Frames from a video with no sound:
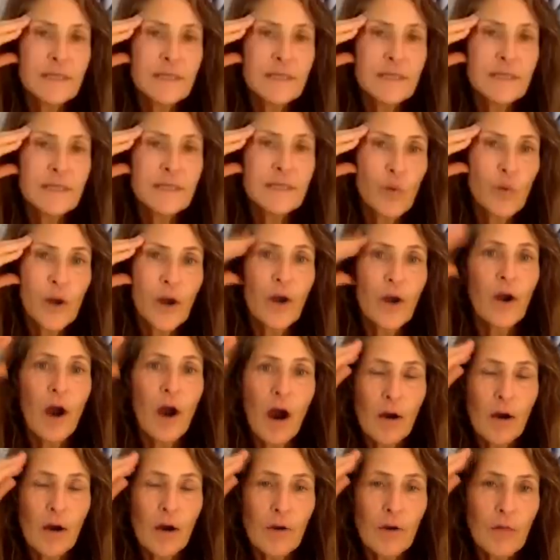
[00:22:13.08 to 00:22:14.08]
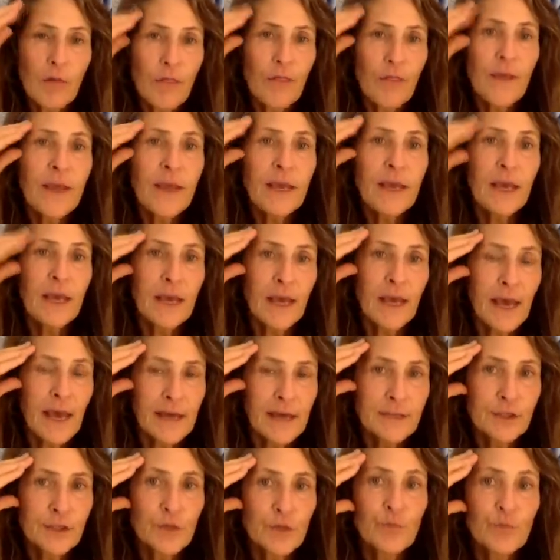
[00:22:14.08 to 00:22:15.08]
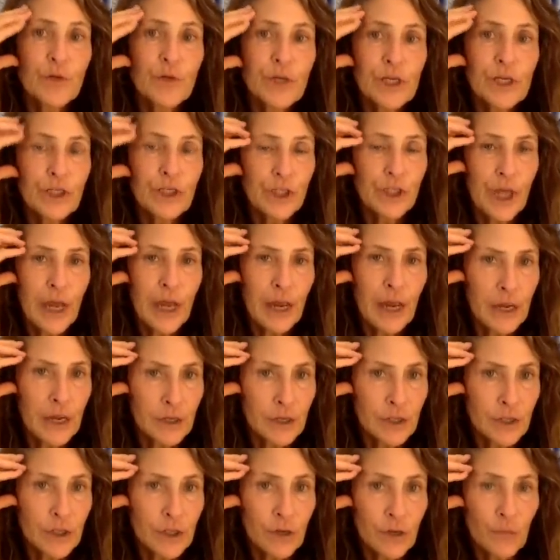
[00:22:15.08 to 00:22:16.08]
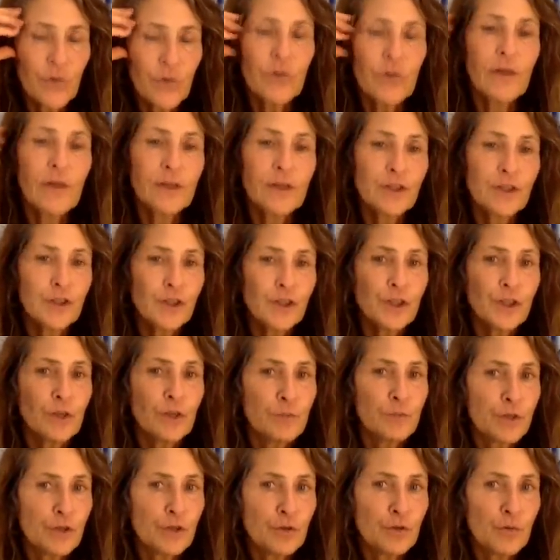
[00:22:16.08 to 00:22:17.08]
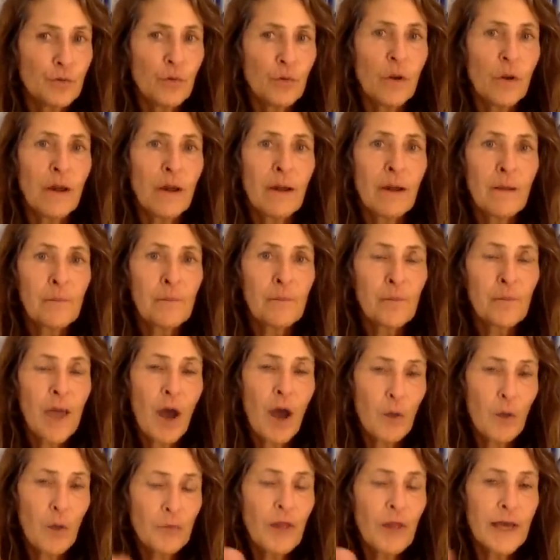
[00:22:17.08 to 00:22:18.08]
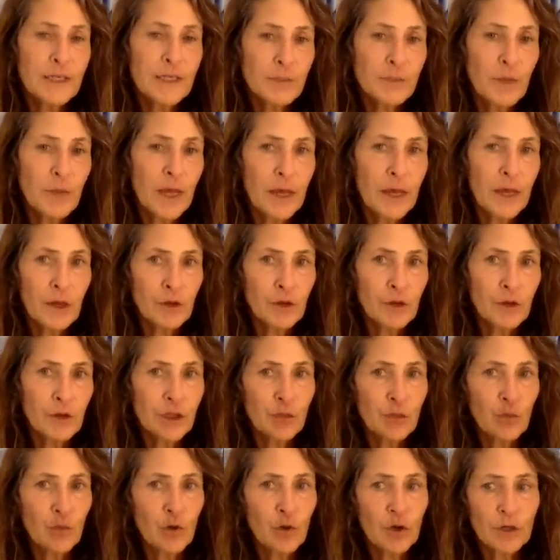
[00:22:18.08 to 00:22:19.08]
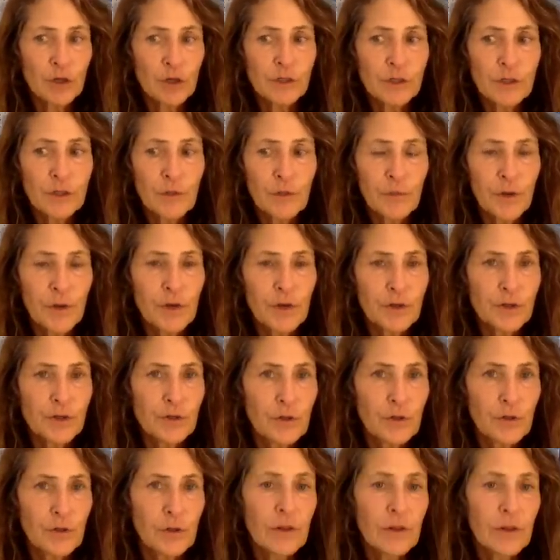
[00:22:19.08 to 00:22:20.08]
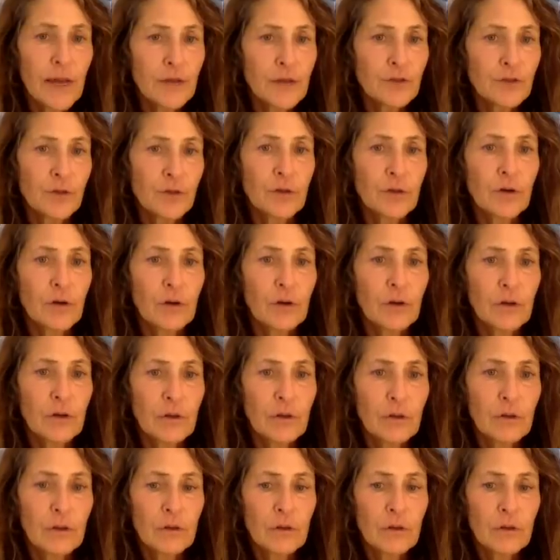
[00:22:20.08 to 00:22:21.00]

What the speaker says: is where our thinking has to really change in relationship to how plasma energy works compared to electrical.